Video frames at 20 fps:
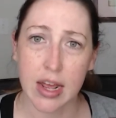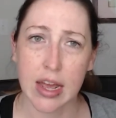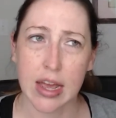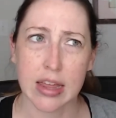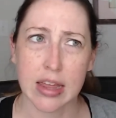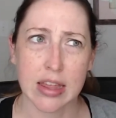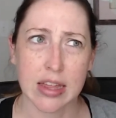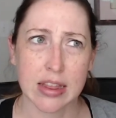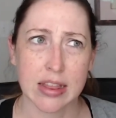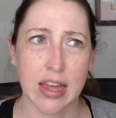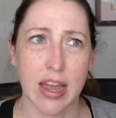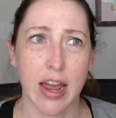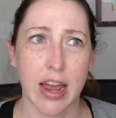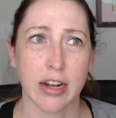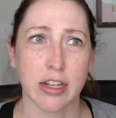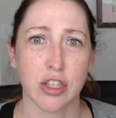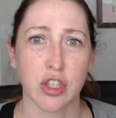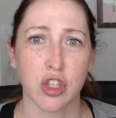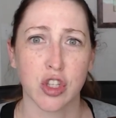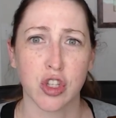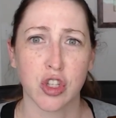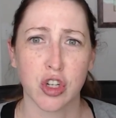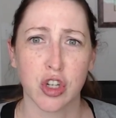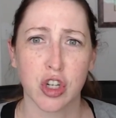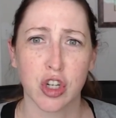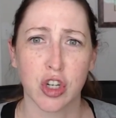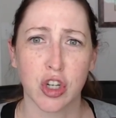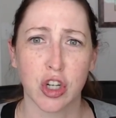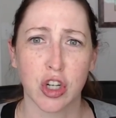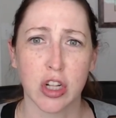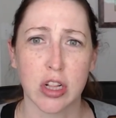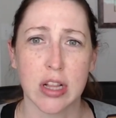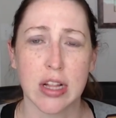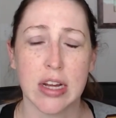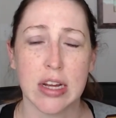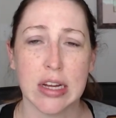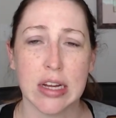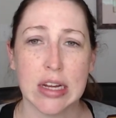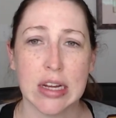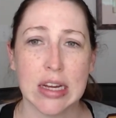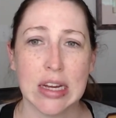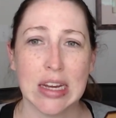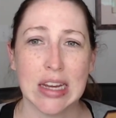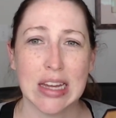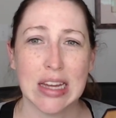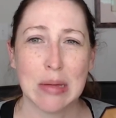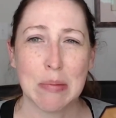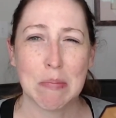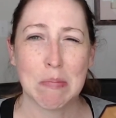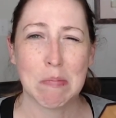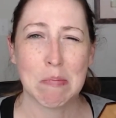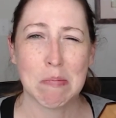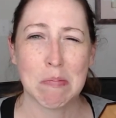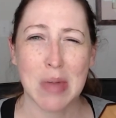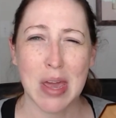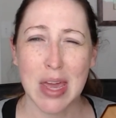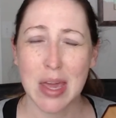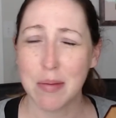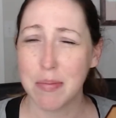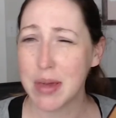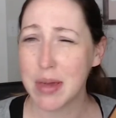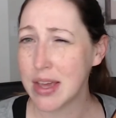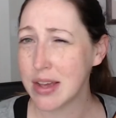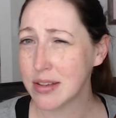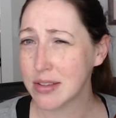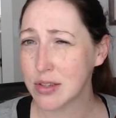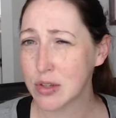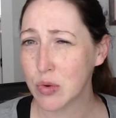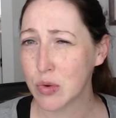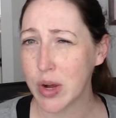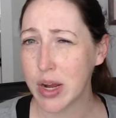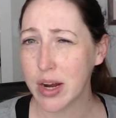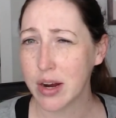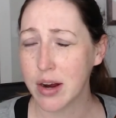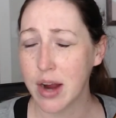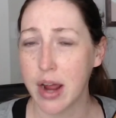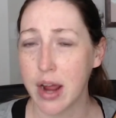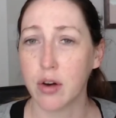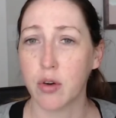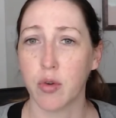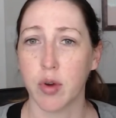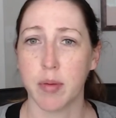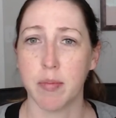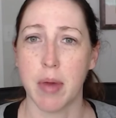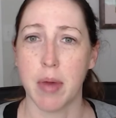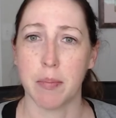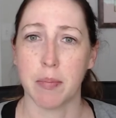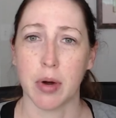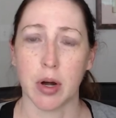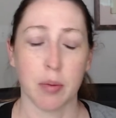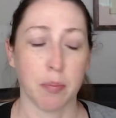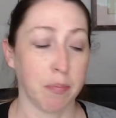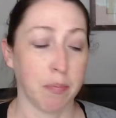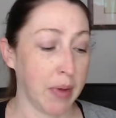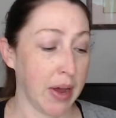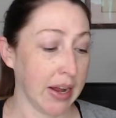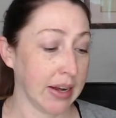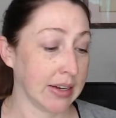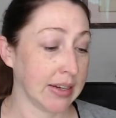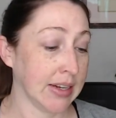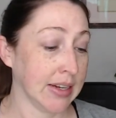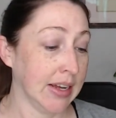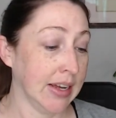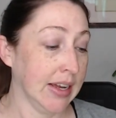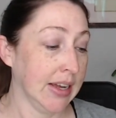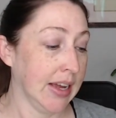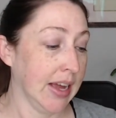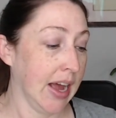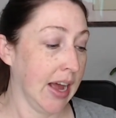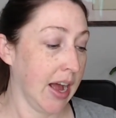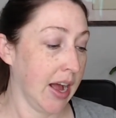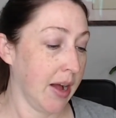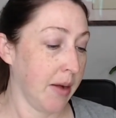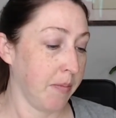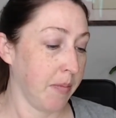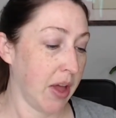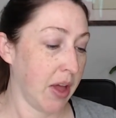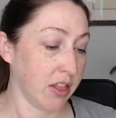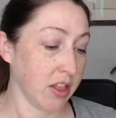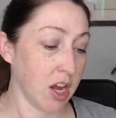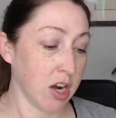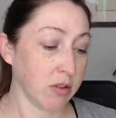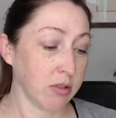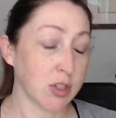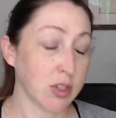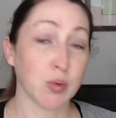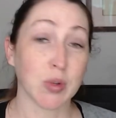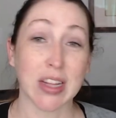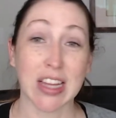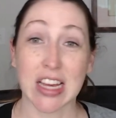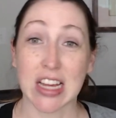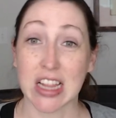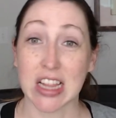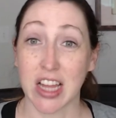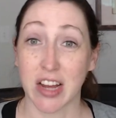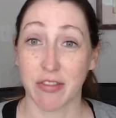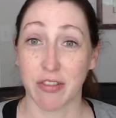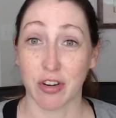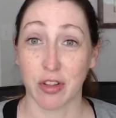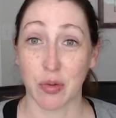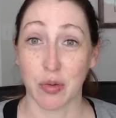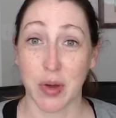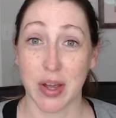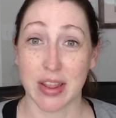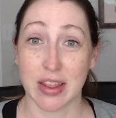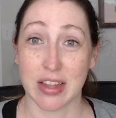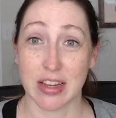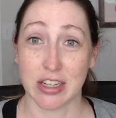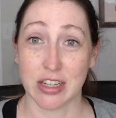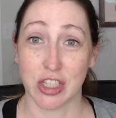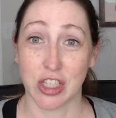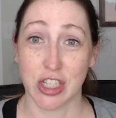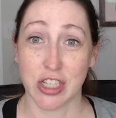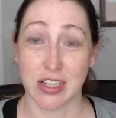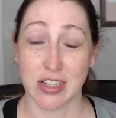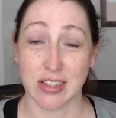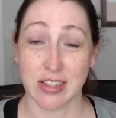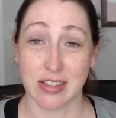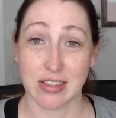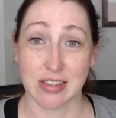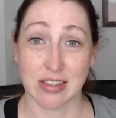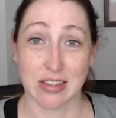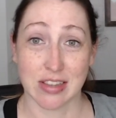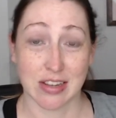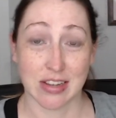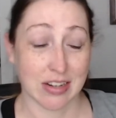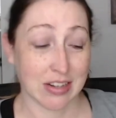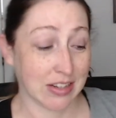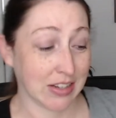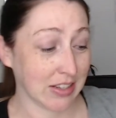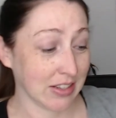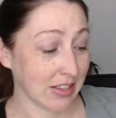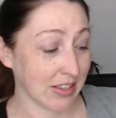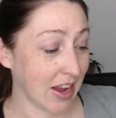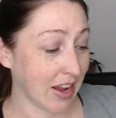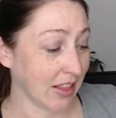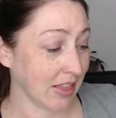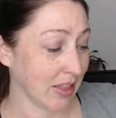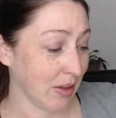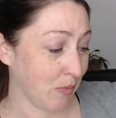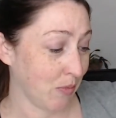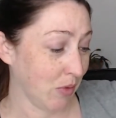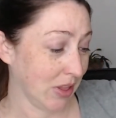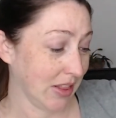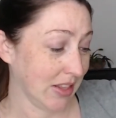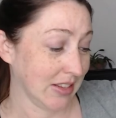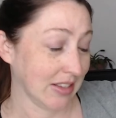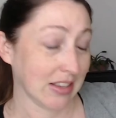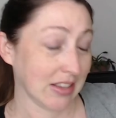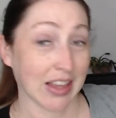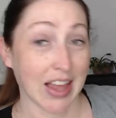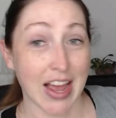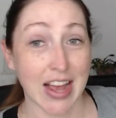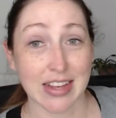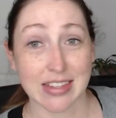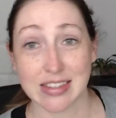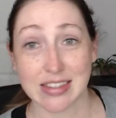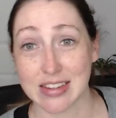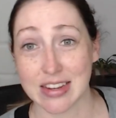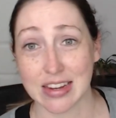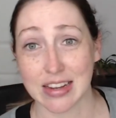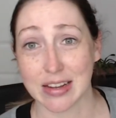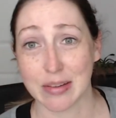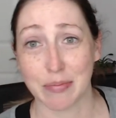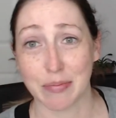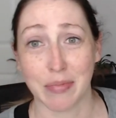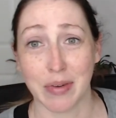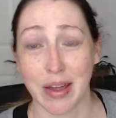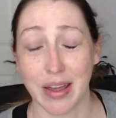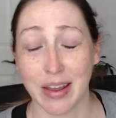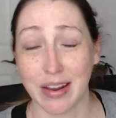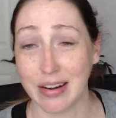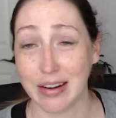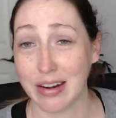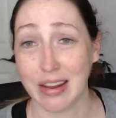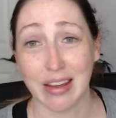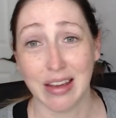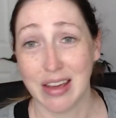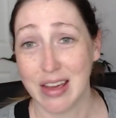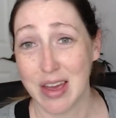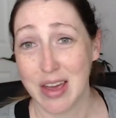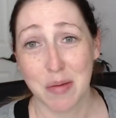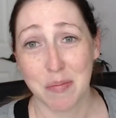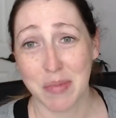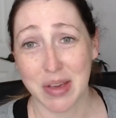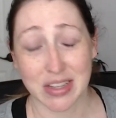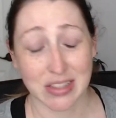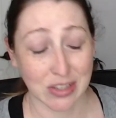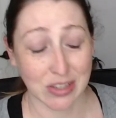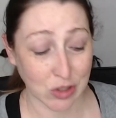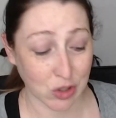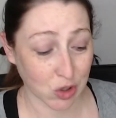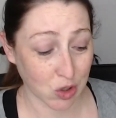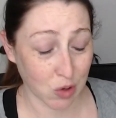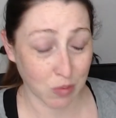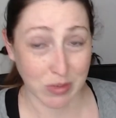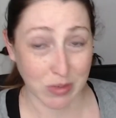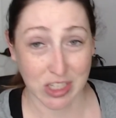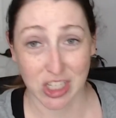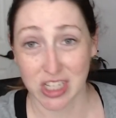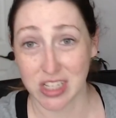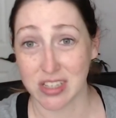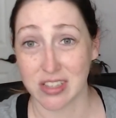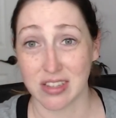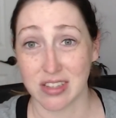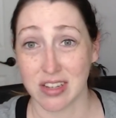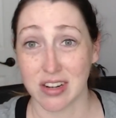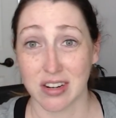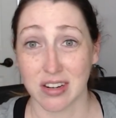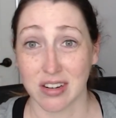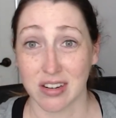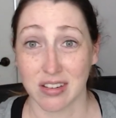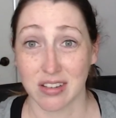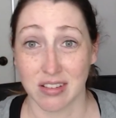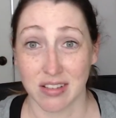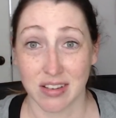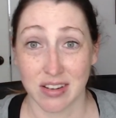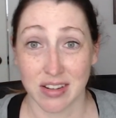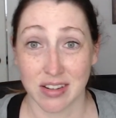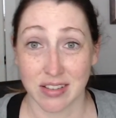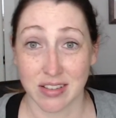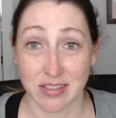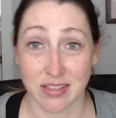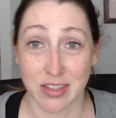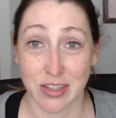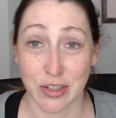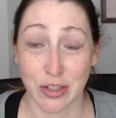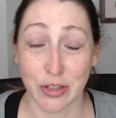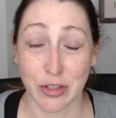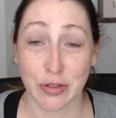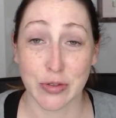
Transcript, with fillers: I think they had a circle, maybe a square. I don't remember, but um, I thought it was really clever the way that she's designed them with this elastic and makes it so much easier to do.